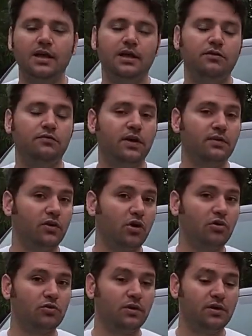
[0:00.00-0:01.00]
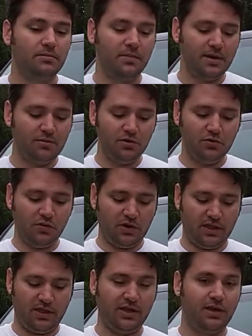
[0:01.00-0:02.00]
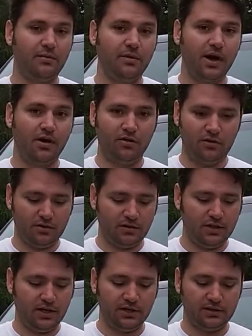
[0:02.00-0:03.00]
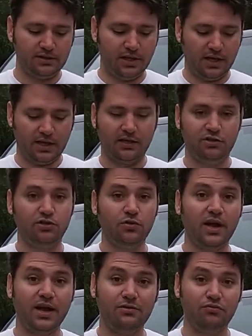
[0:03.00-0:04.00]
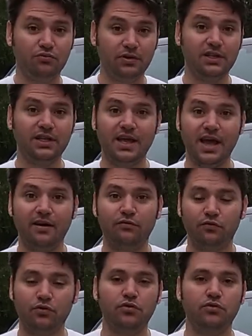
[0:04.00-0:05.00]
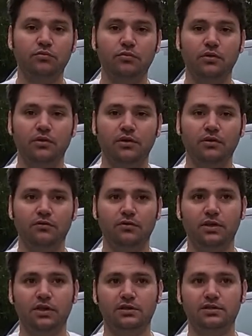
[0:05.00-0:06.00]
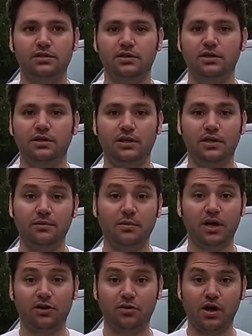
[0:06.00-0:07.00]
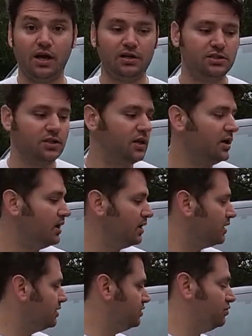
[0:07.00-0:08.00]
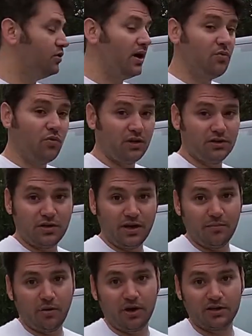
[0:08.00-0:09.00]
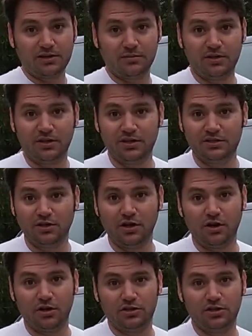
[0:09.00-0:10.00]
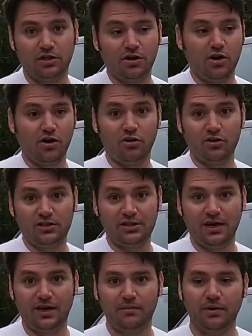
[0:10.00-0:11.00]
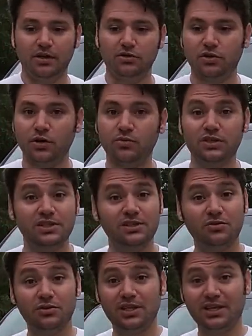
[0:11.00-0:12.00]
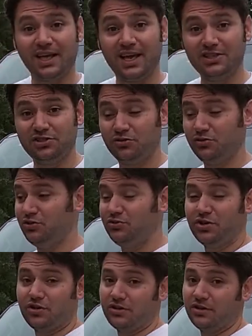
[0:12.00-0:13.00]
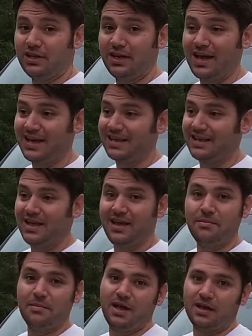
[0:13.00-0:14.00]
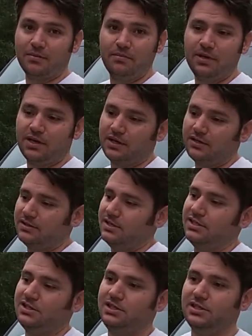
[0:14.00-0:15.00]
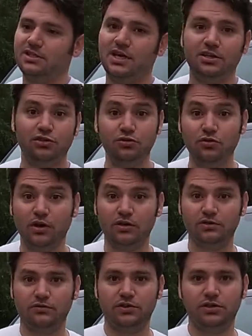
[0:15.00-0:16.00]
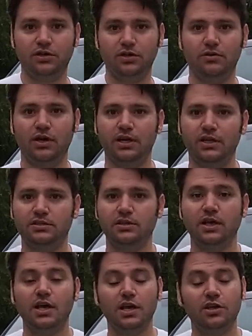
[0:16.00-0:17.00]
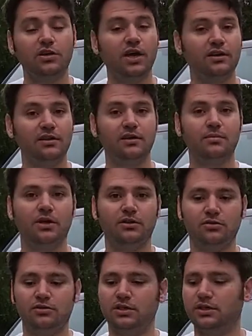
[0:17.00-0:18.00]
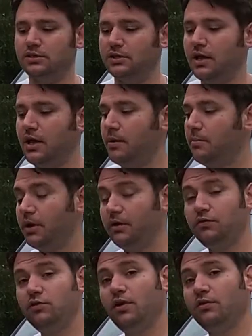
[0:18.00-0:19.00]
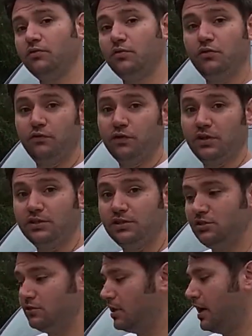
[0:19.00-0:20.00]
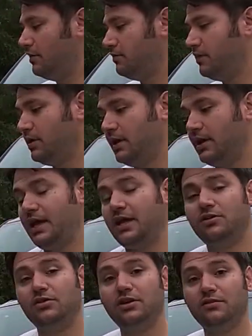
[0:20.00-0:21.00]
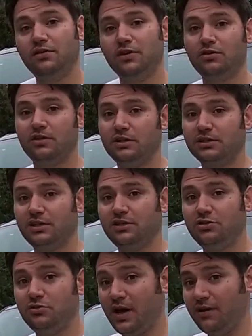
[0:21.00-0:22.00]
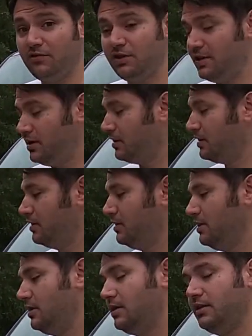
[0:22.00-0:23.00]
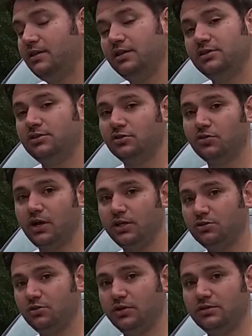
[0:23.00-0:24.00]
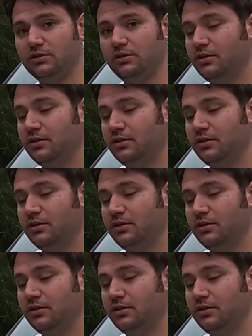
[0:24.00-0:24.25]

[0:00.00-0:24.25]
You've never owned one, maybe you want to think about things like, do I really have room for this in my garage? Do I want to try to park something this large all the time? Do I want to deal with the occasional U-turn that I can't make because it's just got too large of a turning radius? You got to think about those things. But if you have room for this in your life and you need a vehicle that's going to do everything, this is a great choice.